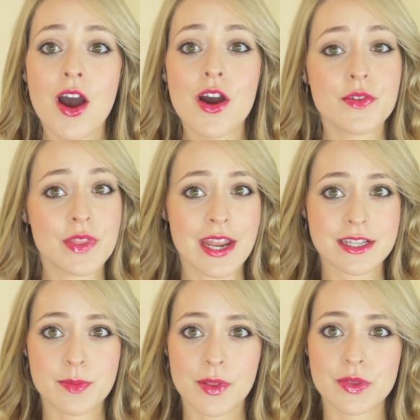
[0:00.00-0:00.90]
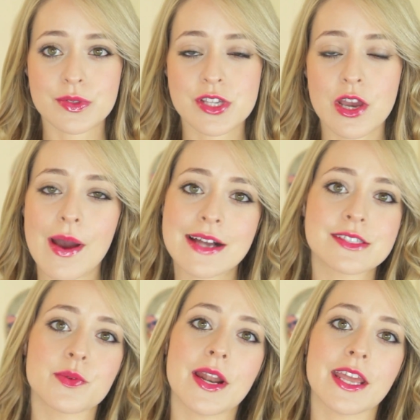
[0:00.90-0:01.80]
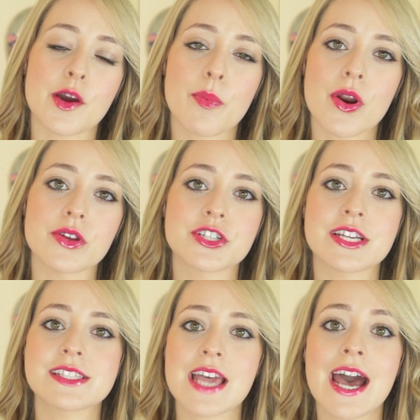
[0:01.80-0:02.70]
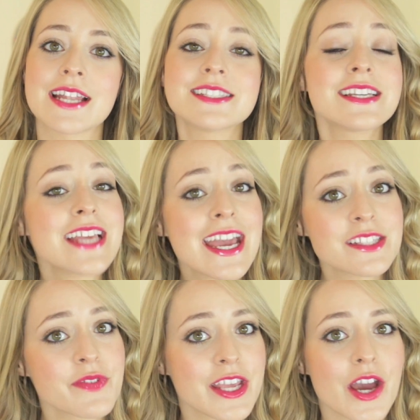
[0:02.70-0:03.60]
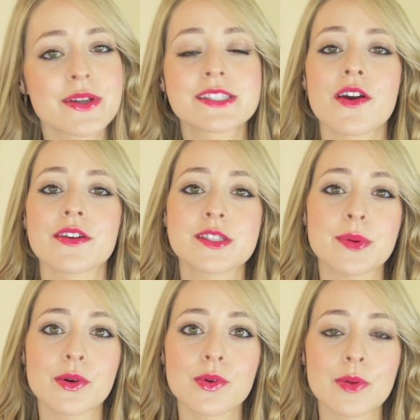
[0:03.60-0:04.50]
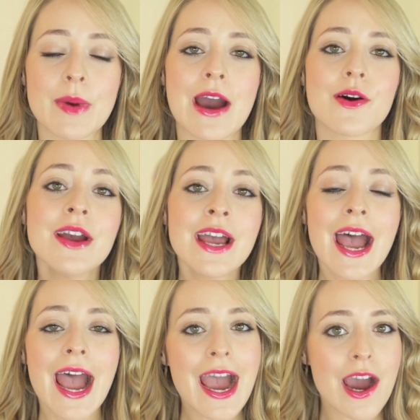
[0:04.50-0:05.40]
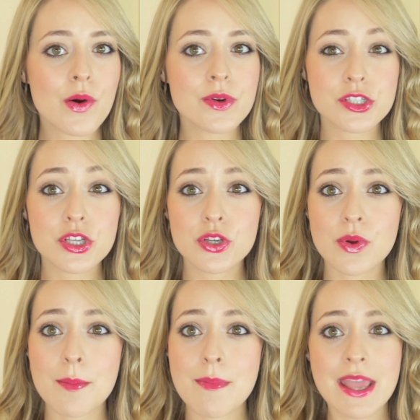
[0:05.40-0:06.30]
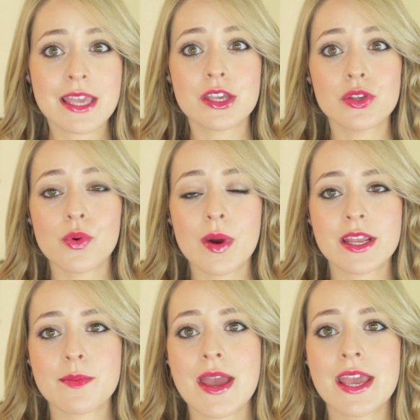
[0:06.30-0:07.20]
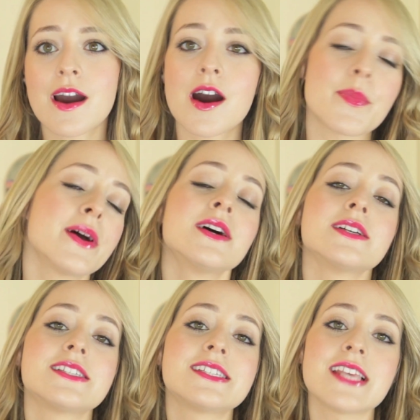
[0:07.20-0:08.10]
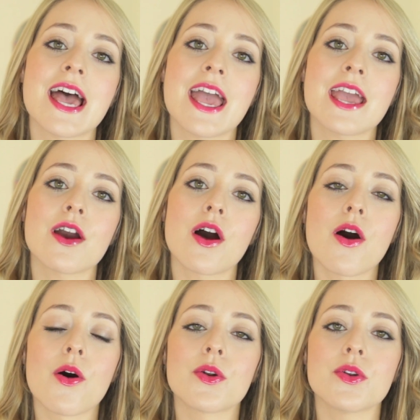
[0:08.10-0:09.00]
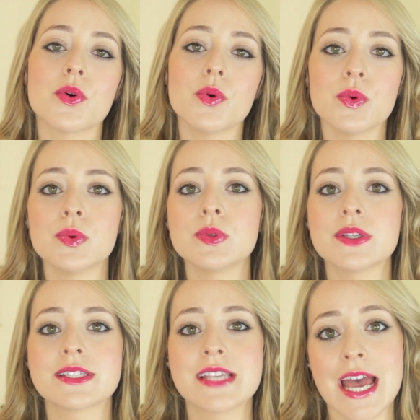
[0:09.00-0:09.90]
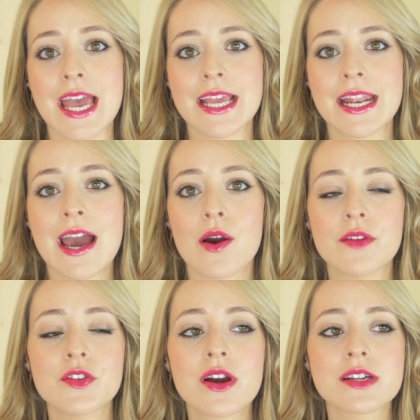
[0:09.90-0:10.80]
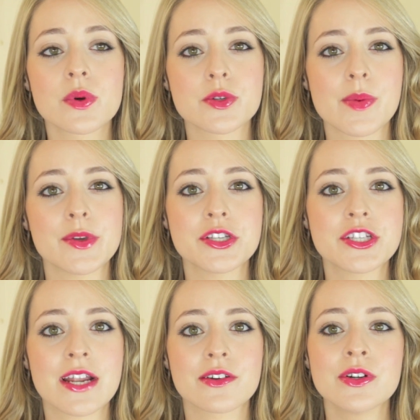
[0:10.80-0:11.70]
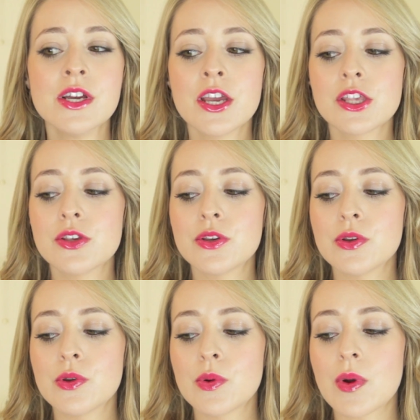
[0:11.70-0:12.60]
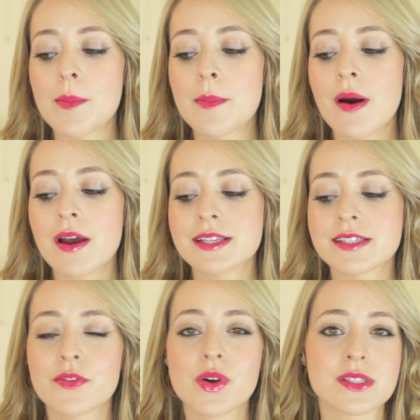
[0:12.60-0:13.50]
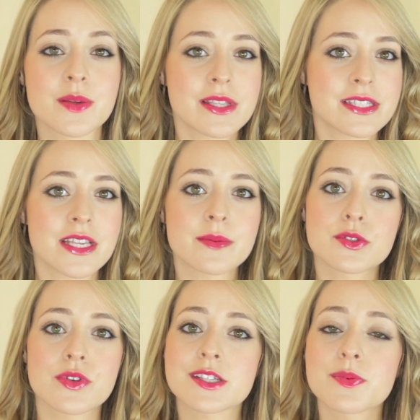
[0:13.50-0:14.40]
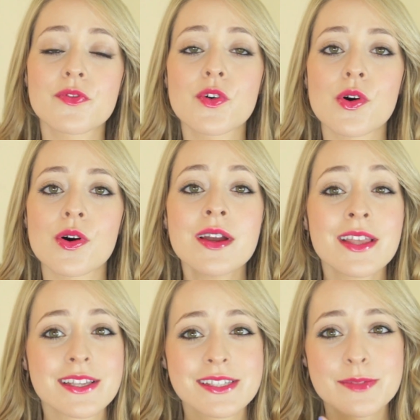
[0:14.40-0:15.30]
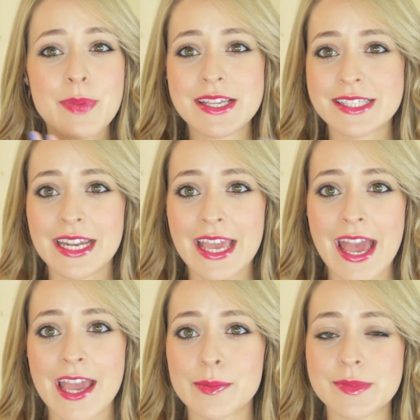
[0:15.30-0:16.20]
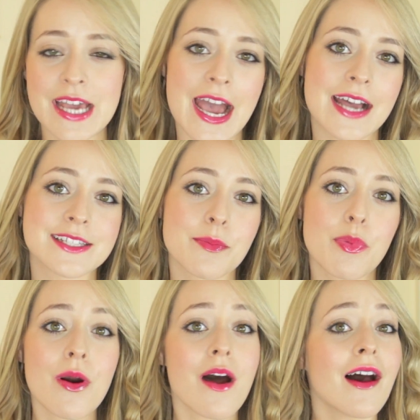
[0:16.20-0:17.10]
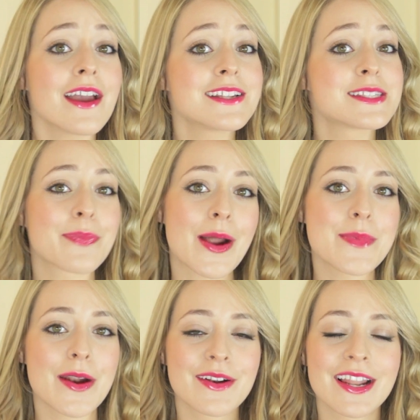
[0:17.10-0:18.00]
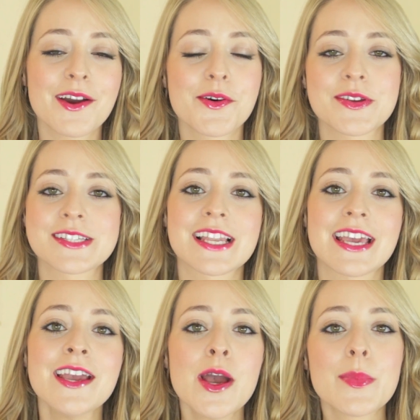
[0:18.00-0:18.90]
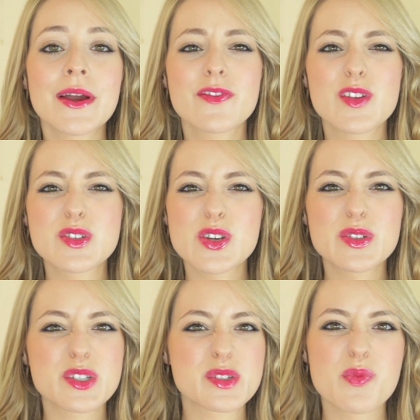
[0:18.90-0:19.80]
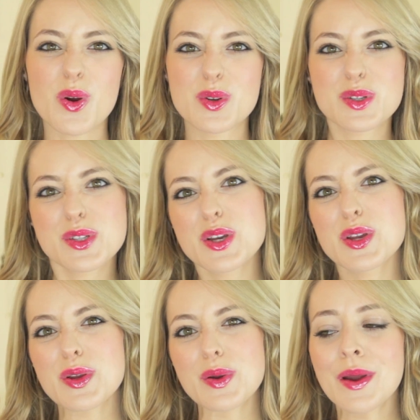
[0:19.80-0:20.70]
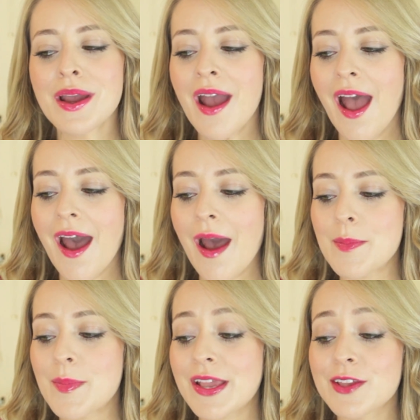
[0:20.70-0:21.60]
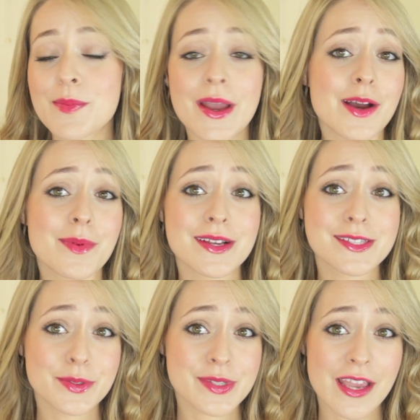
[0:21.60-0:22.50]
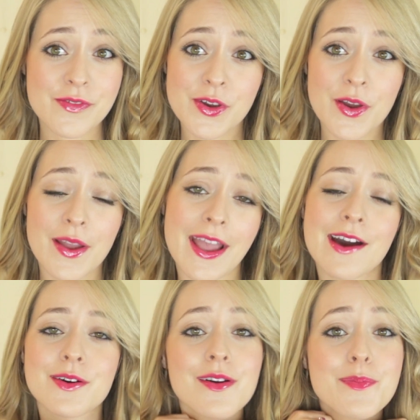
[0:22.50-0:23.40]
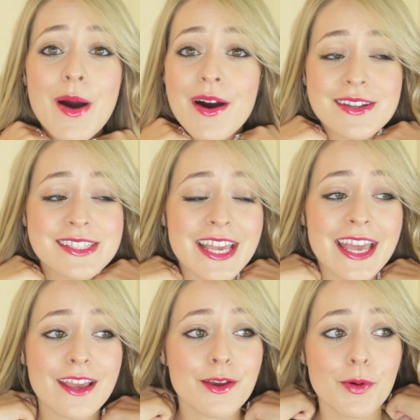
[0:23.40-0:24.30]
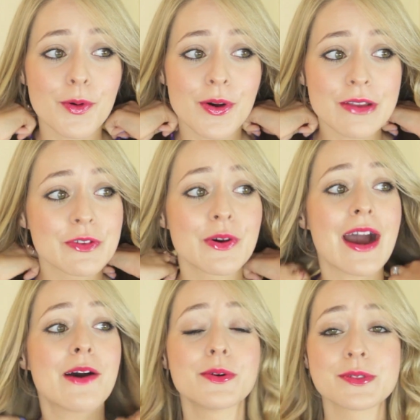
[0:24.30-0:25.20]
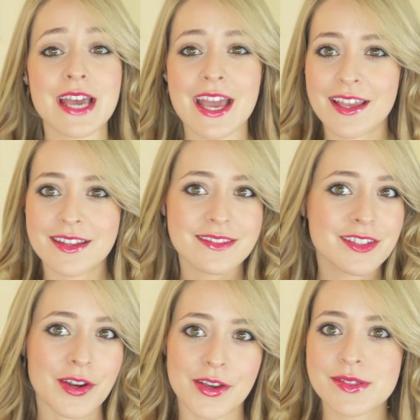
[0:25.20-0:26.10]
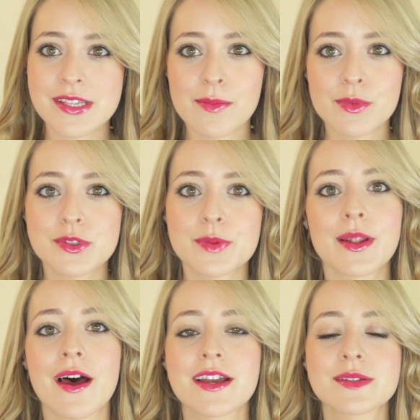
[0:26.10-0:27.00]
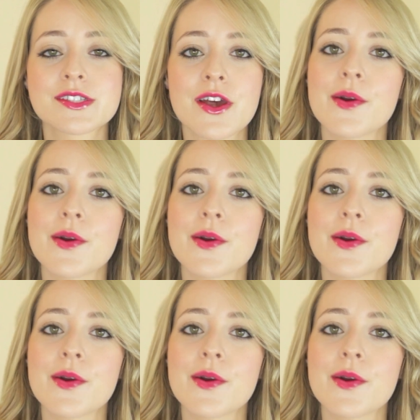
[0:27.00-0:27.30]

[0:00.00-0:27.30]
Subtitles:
over the next month or so as the wedding approaches, and today's video is going to be all about how to make your wedding makeup stay on all day. Now, if you guys watch my beauty channel, you might have got some of these tips and tricks before. This is basically aimed at brides primarily, obviously, but if you do just want to make your makeup last all day, if you're going out partying or if you're out all day, you know, same rules apply. So